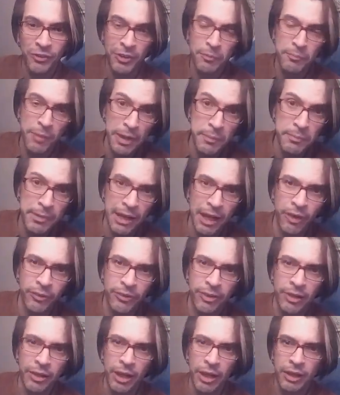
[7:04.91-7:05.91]
It might be out
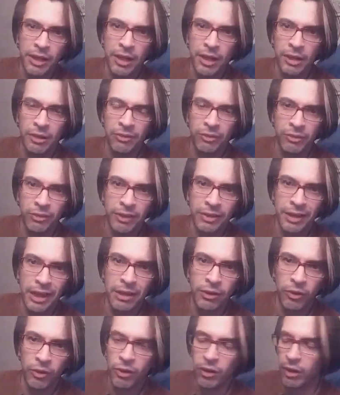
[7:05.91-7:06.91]
there and I didn't look
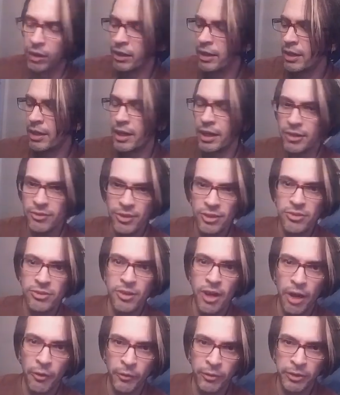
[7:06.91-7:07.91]
that long, because that's
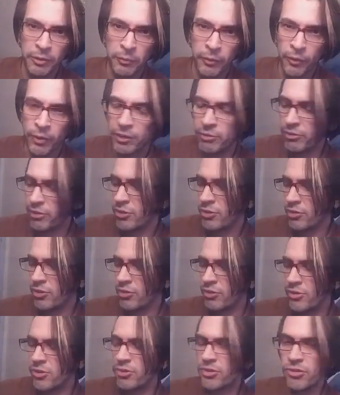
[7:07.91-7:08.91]
not what the point of this
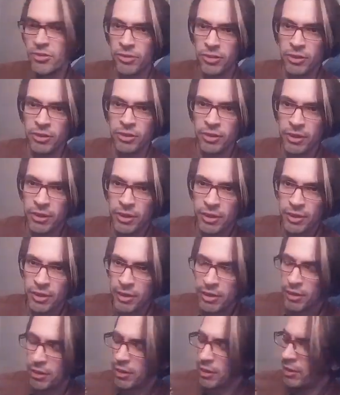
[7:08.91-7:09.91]
is. This is the
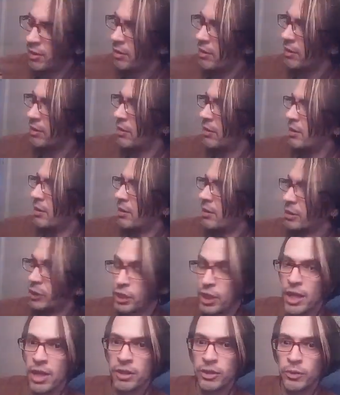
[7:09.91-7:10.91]

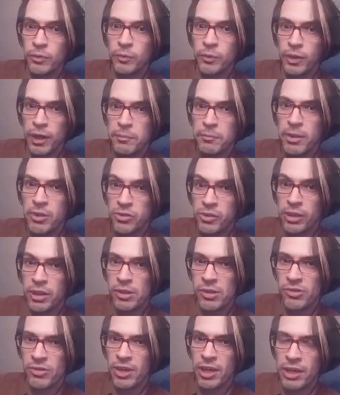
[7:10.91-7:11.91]
channel where I
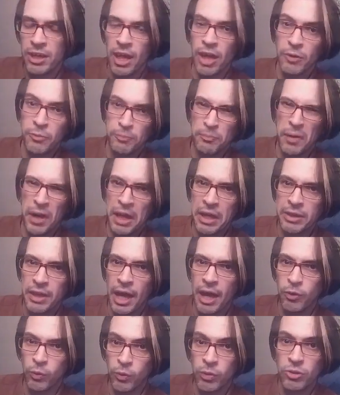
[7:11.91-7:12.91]
basically say, yay, buy
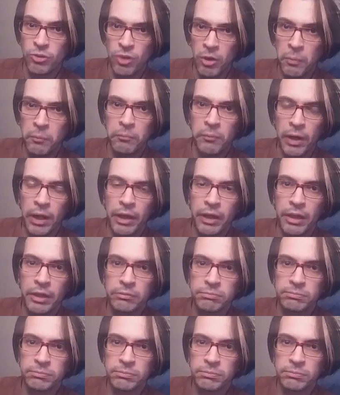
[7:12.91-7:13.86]
that or don't buy it.